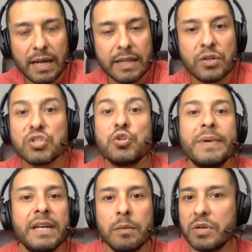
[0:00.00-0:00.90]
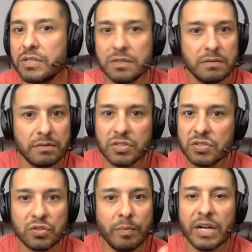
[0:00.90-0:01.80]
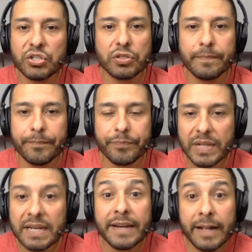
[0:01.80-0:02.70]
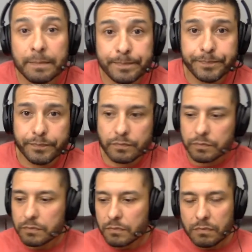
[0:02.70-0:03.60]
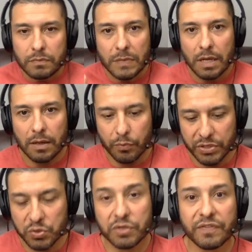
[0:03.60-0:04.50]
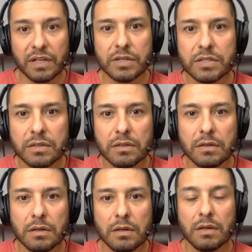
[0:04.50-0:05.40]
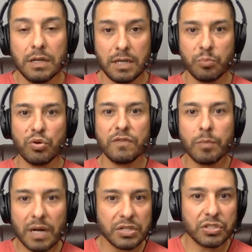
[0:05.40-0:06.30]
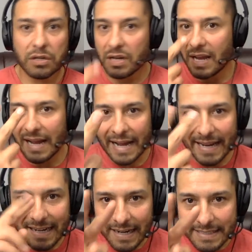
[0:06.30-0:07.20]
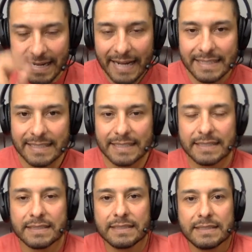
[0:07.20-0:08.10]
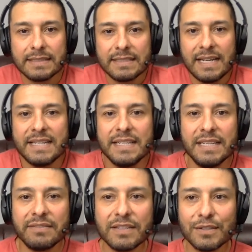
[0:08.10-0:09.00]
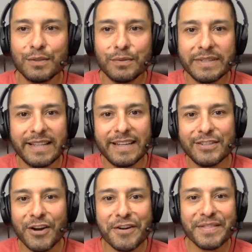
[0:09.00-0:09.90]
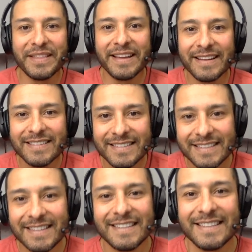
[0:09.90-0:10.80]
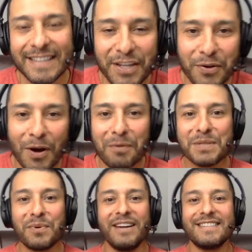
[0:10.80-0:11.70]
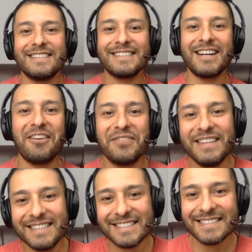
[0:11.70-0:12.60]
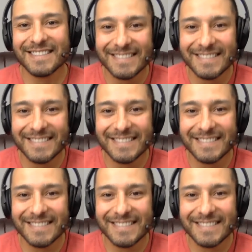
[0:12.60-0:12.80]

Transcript: There's too many numbers. It's just too much. Clean it up. Reduce your fillers. Improve your posture, eye contact, and deliver with that darn thing that you always want, confidence.